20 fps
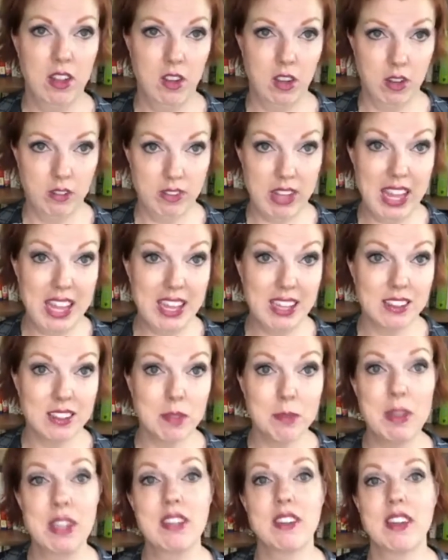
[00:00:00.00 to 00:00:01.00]
eggs,
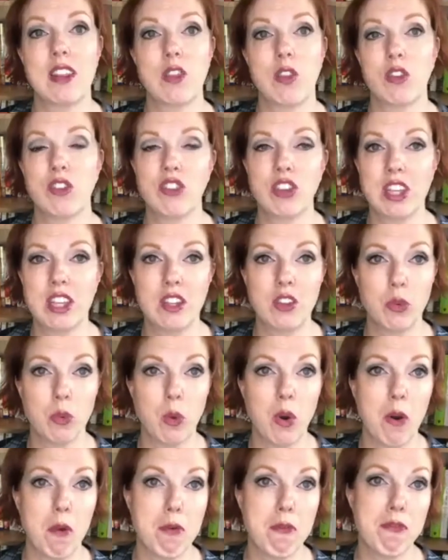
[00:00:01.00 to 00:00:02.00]
it means that those chickens
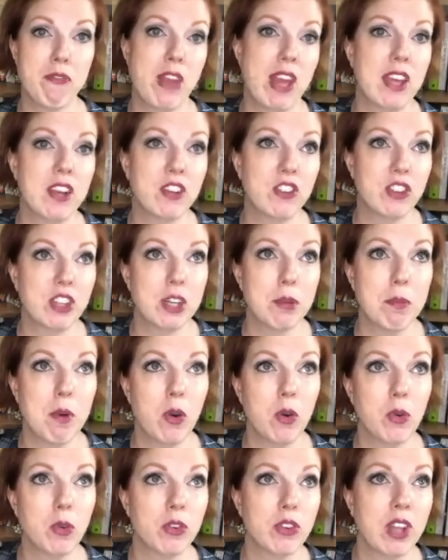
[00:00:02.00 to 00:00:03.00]
weren't fed
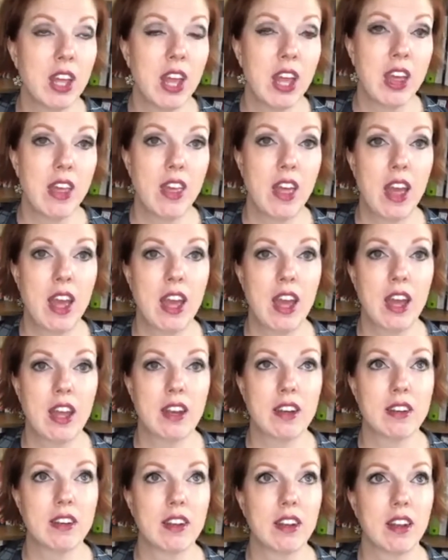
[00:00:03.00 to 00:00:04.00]
GMOs
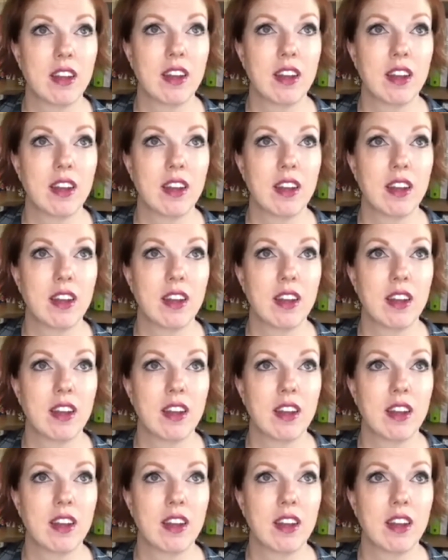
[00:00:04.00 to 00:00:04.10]
and